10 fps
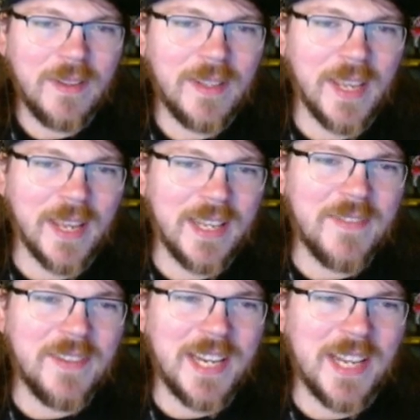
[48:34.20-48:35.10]
yeah, and
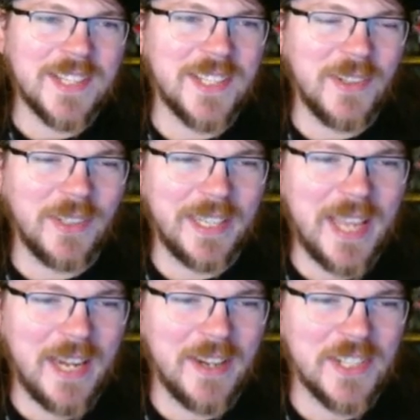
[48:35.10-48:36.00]
even then, it's still like
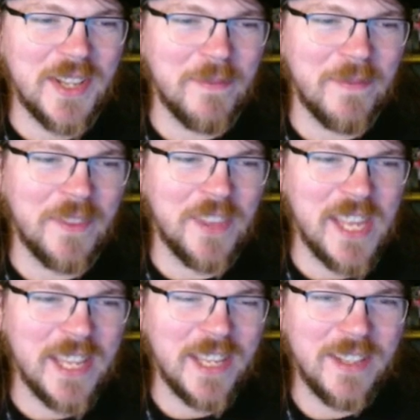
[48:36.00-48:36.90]
kind of just a
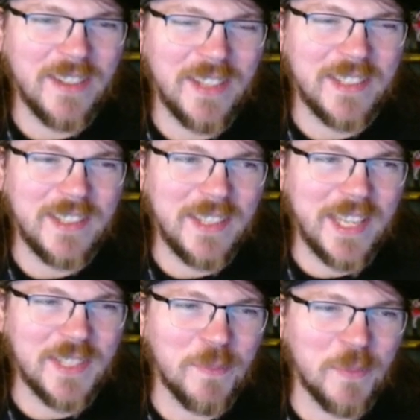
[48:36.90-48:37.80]
thing that
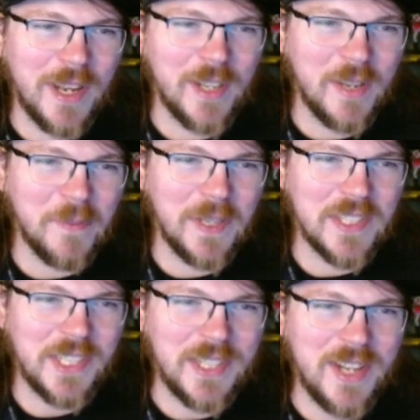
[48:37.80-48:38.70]
gets brought up, but
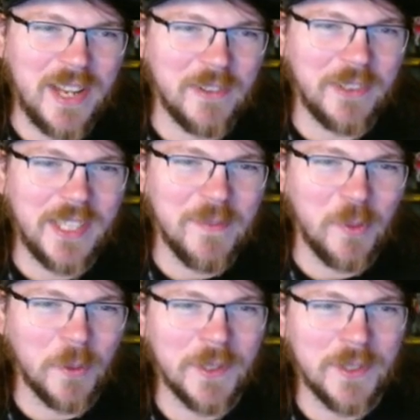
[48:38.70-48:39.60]
it's like not really
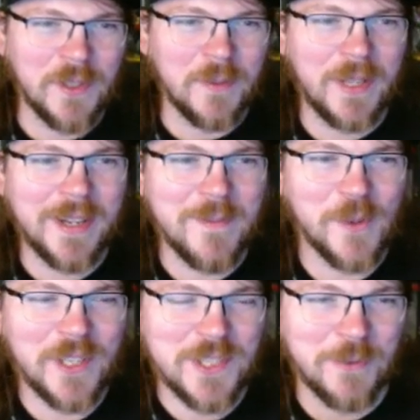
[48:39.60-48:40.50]
important to the plot
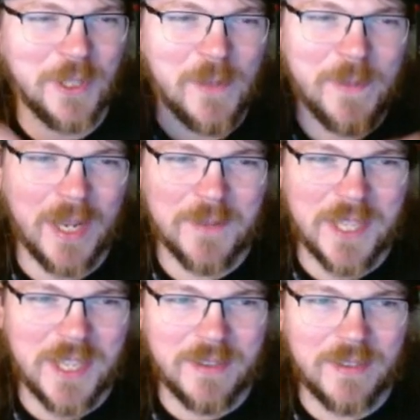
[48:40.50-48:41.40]
anymore because it really becomes
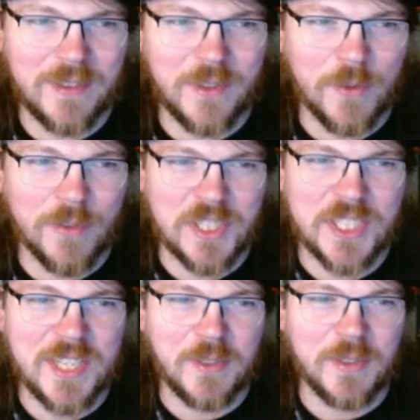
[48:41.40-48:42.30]
the good
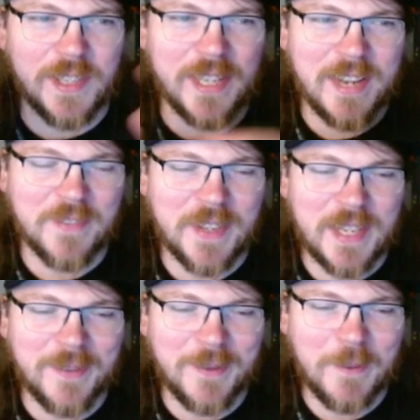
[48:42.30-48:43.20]
versus evil thing after that.